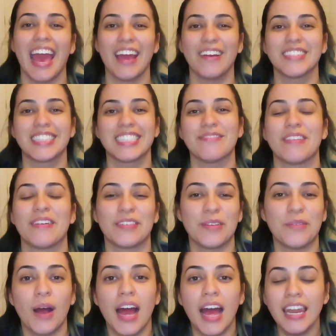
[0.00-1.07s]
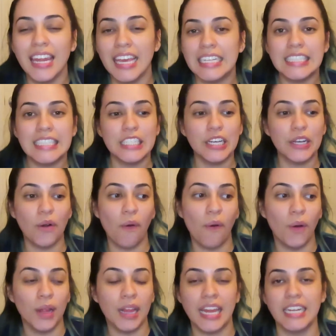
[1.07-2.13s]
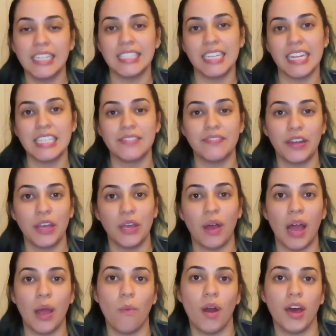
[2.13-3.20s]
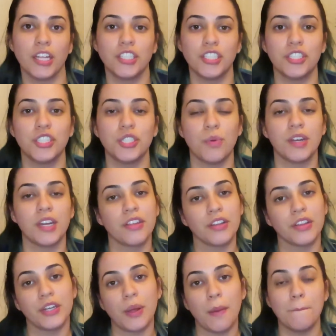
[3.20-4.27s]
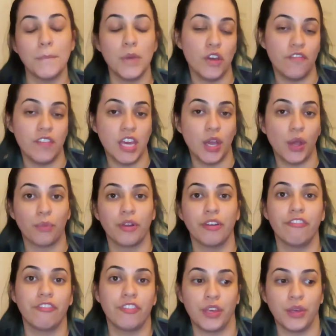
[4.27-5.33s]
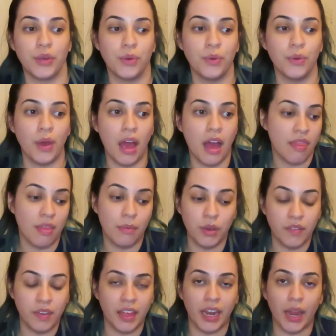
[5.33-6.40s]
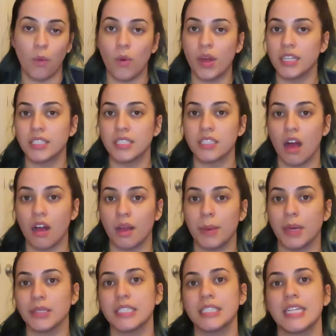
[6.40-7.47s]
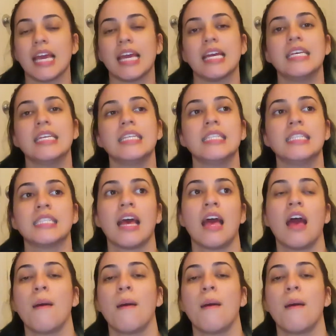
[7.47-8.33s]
Hey, what's up everyone? It's Nikkole and in today's video I wanted to do another little movie review and the movie that I wanted to talk about today is